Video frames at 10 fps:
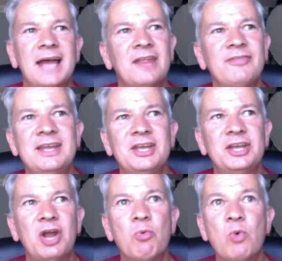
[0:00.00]
I think, you
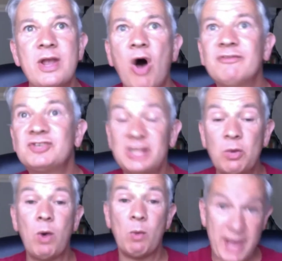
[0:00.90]
know, we obviously,
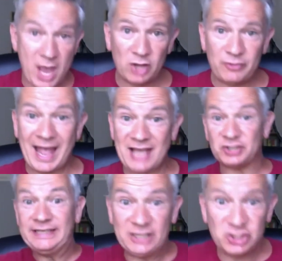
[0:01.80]
when we heard that as a
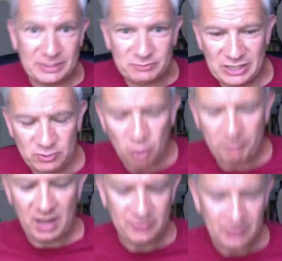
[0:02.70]
leadership team, and you're
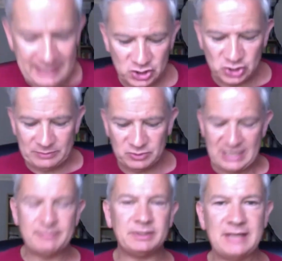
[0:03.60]
part of the leadership
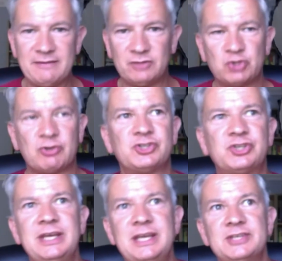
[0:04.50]
team and even as
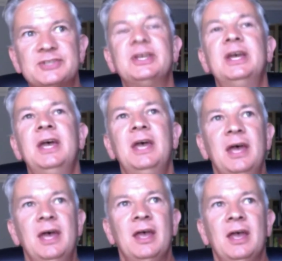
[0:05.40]
trustees,
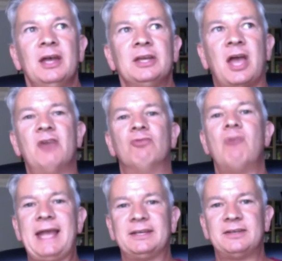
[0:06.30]
kind of
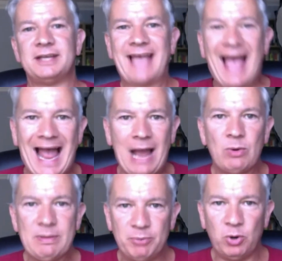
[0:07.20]
recognize how
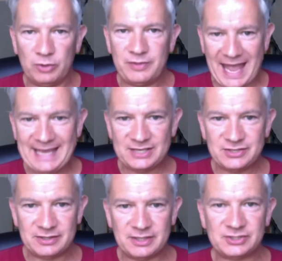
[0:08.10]
important that is
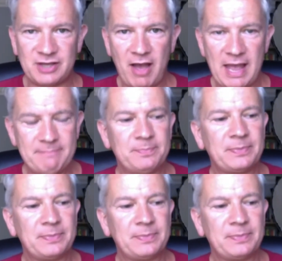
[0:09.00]
at this time.